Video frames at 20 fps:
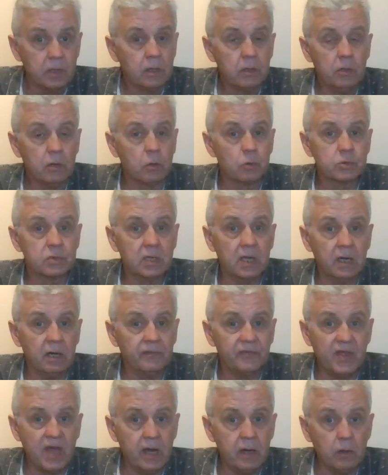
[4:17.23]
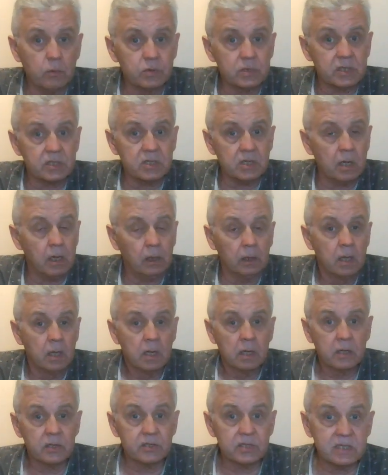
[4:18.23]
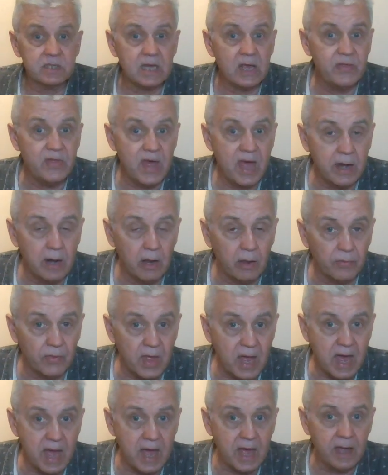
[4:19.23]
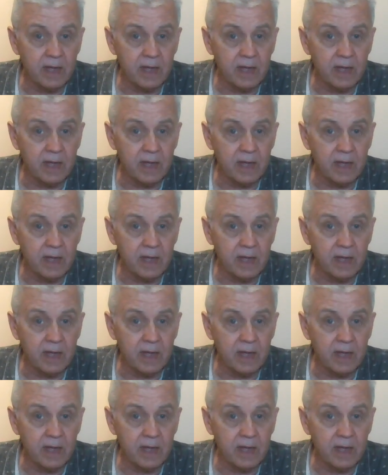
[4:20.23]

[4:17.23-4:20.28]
No skin off their nose at all, because as I say, they're not there.